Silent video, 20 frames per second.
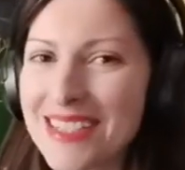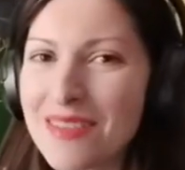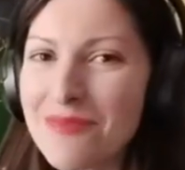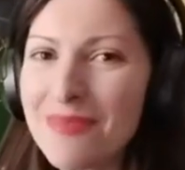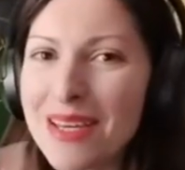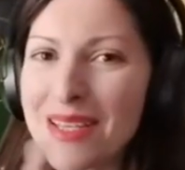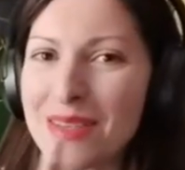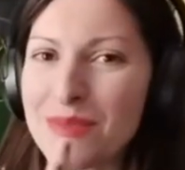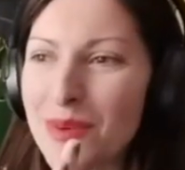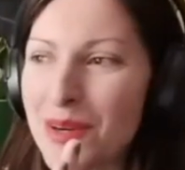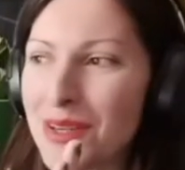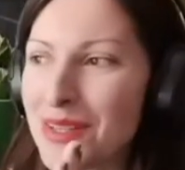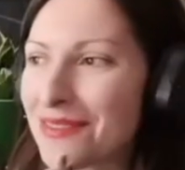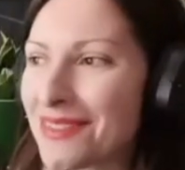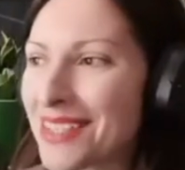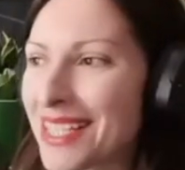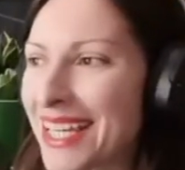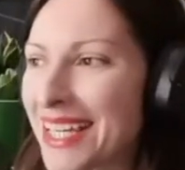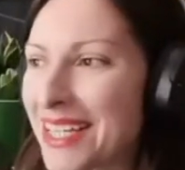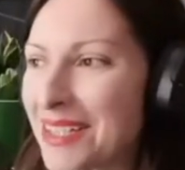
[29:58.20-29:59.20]
It's the best part
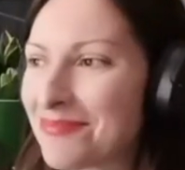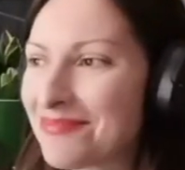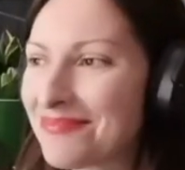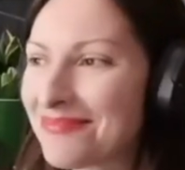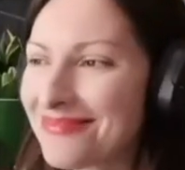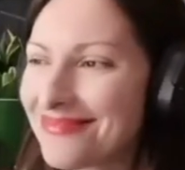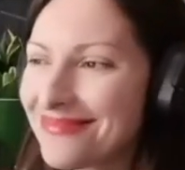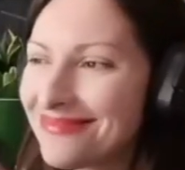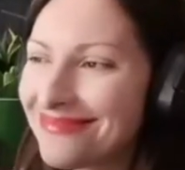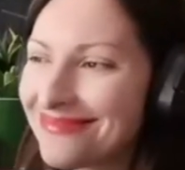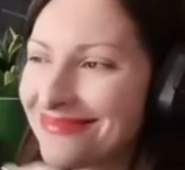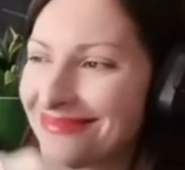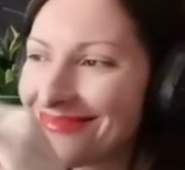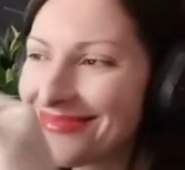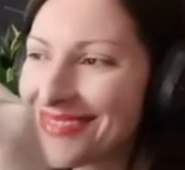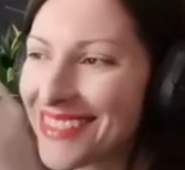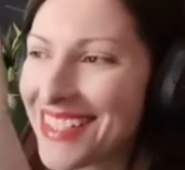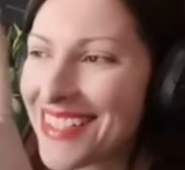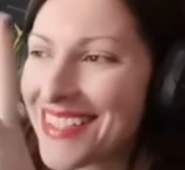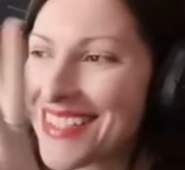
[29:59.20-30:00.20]
of the game,
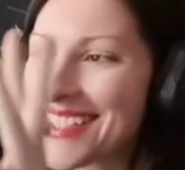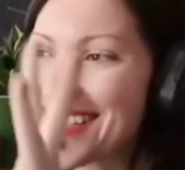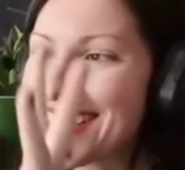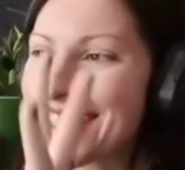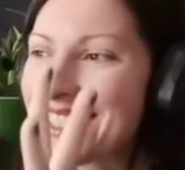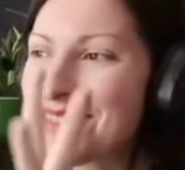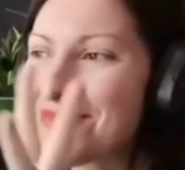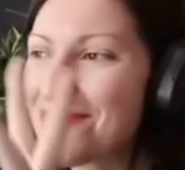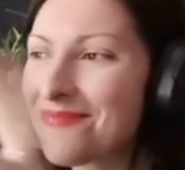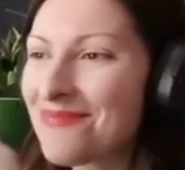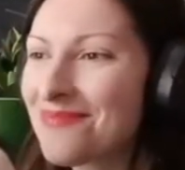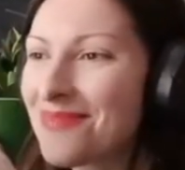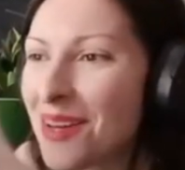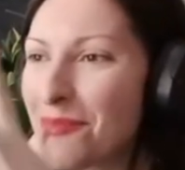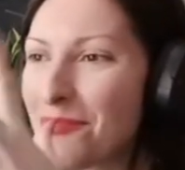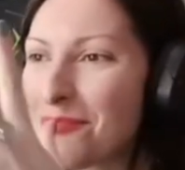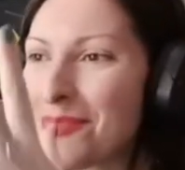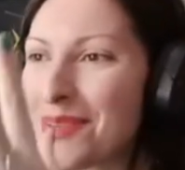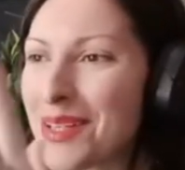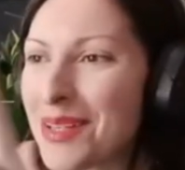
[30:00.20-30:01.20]
when you see it
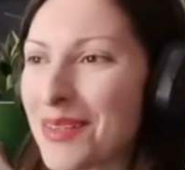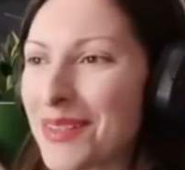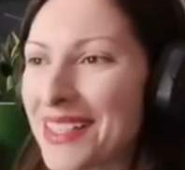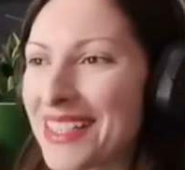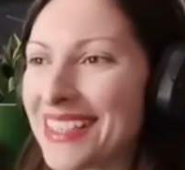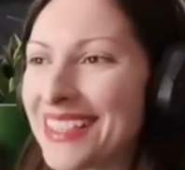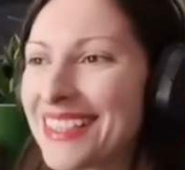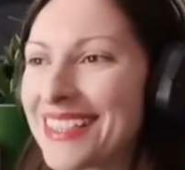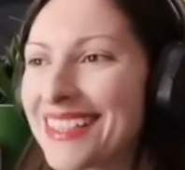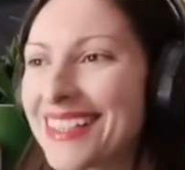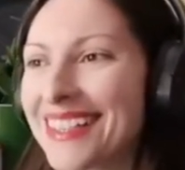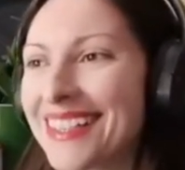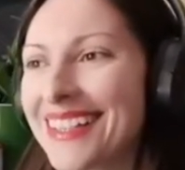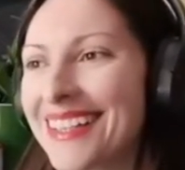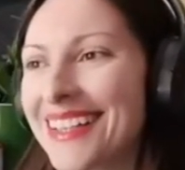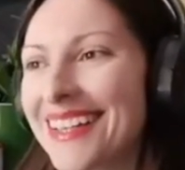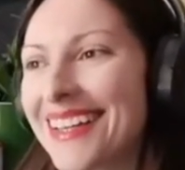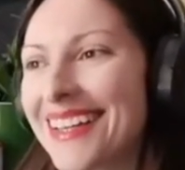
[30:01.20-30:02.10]
appearing.